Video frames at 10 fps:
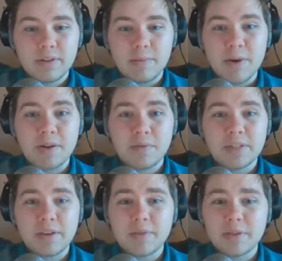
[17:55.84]
about every
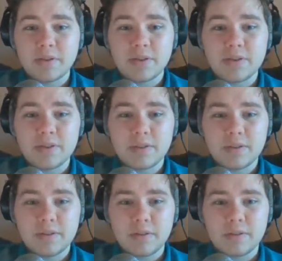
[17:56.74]
7 turns,
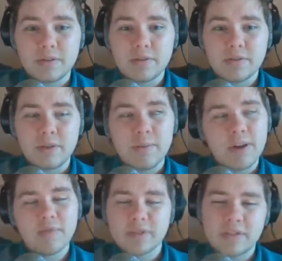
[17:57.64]
or
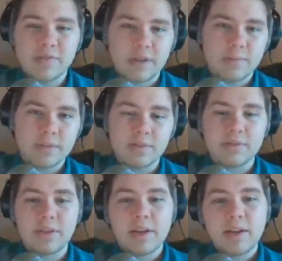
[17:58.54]
about every 7 episodes,